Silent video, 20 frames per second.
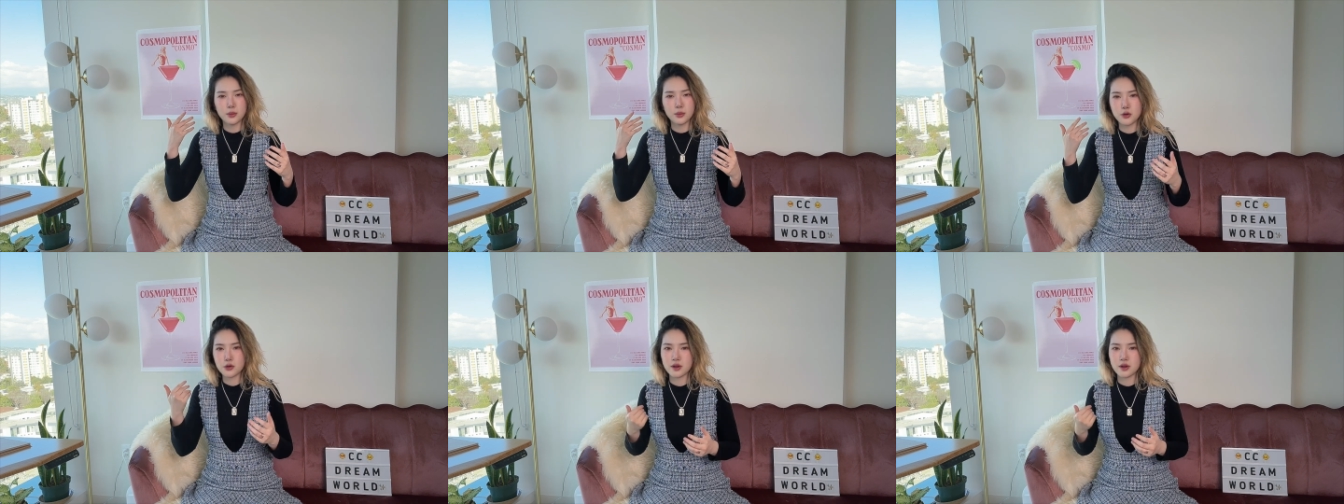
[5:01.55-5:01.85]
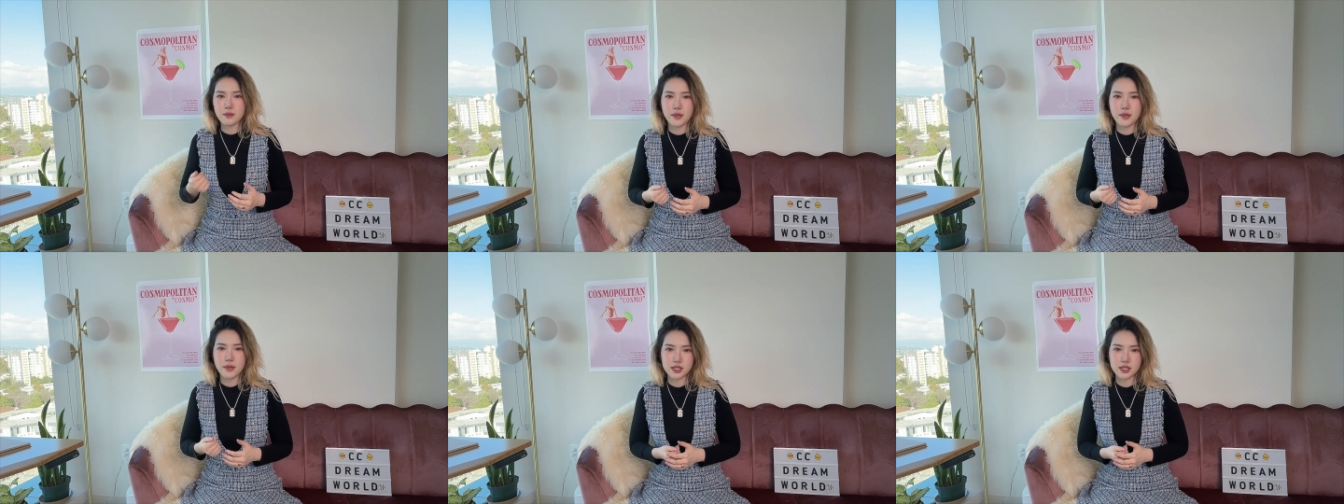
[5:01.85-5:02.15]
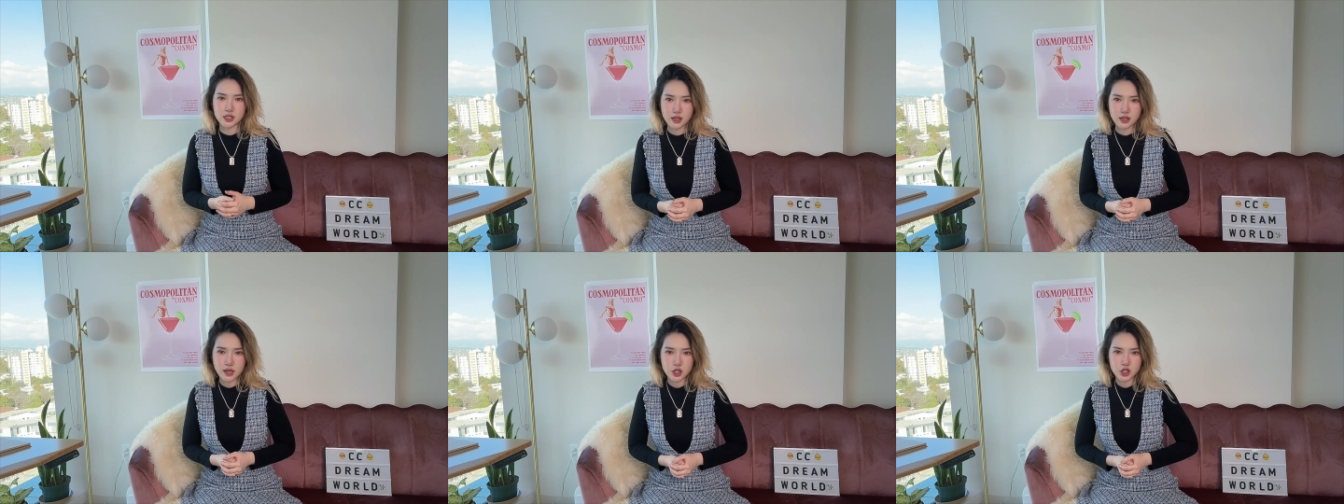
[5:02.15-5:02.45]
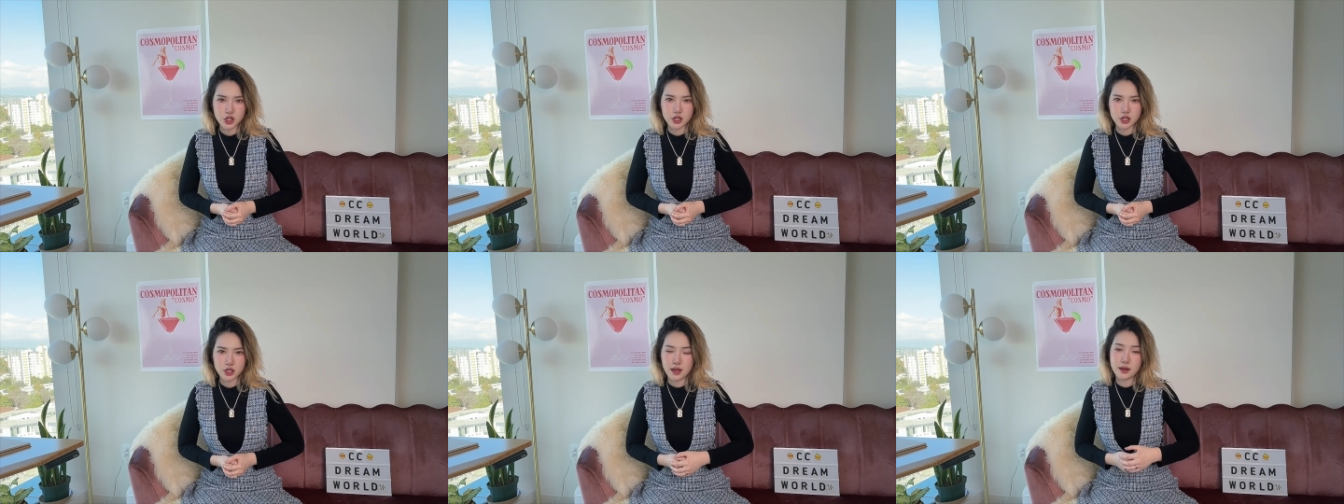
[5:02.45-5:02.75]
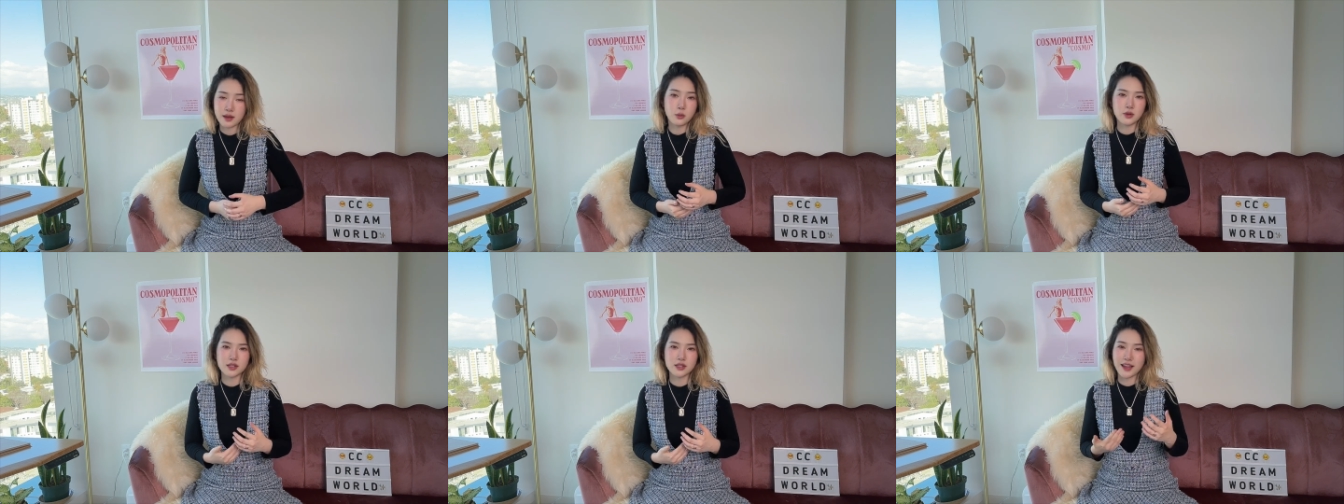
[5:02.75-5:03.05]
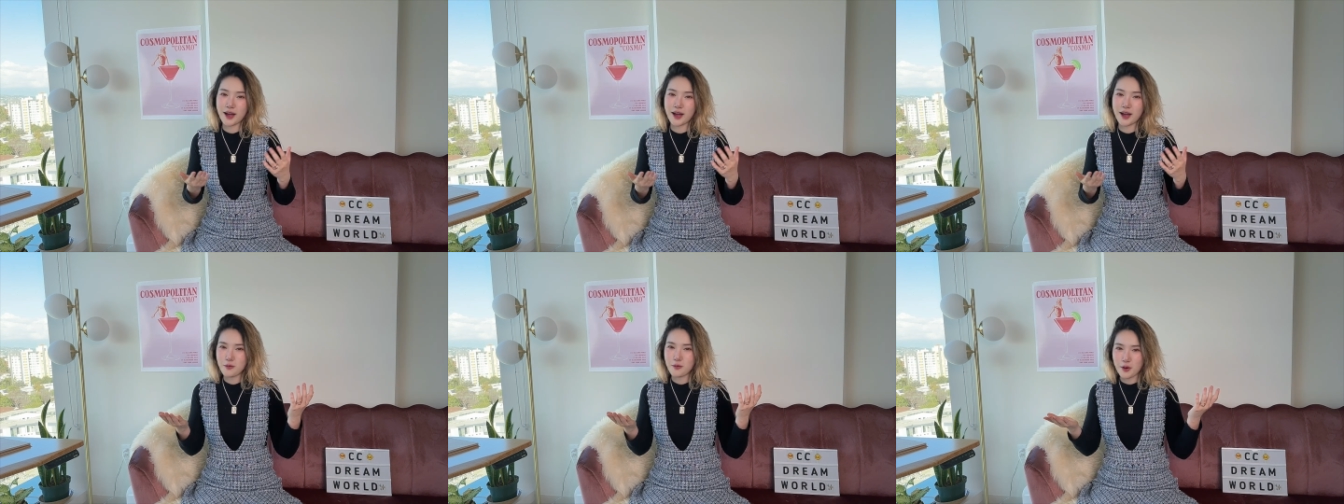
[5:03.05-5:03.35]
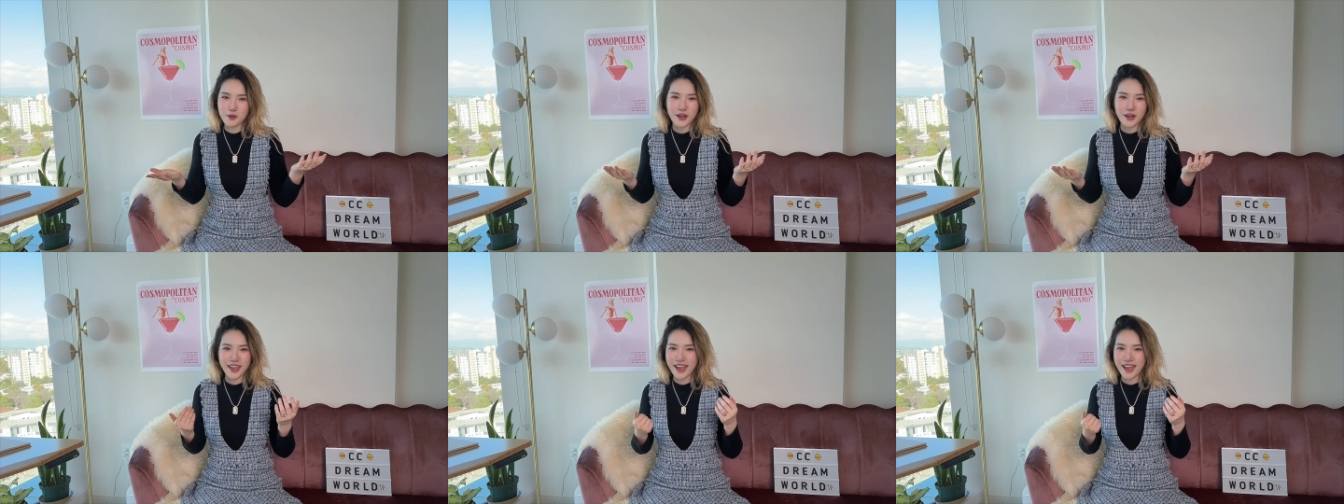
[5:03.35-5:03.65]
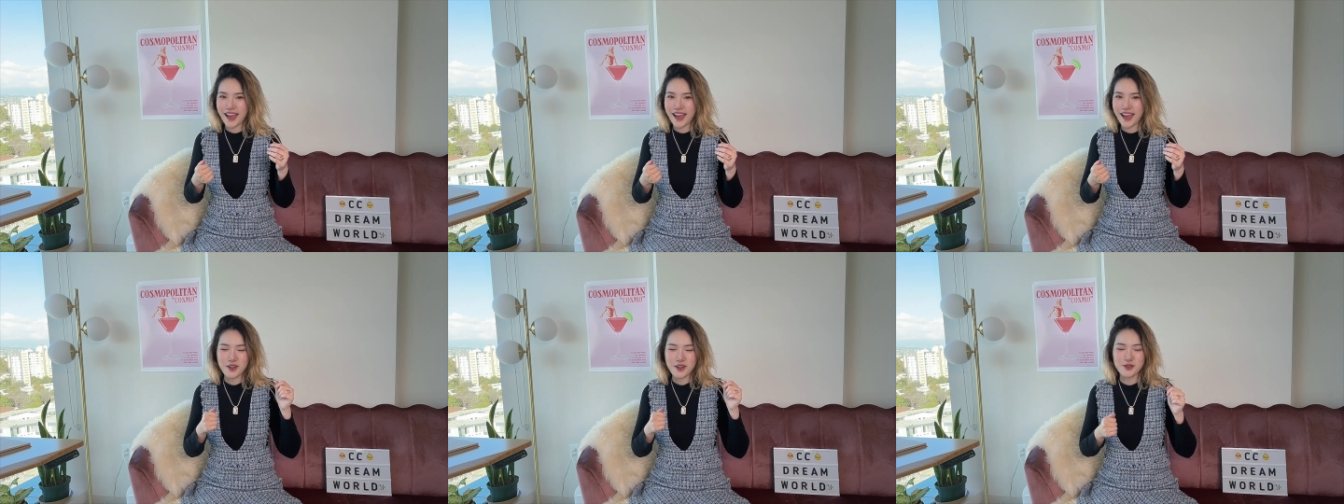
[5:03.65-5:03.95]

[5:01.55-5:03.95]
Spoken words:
pure imagination and with the help of AI, of